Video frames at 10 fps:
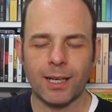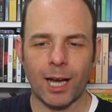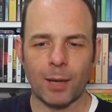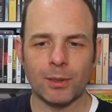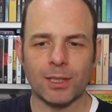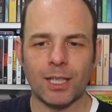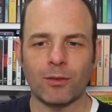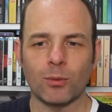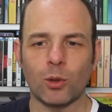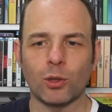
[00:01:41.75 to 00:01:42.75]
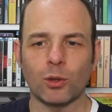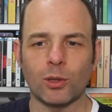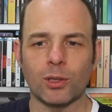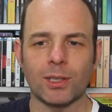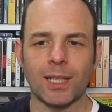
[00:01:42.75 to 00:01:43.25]
I would say, from Don
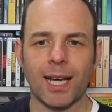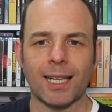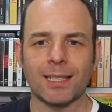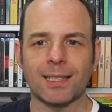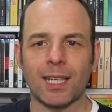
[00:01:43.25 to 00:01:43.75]
Johnson as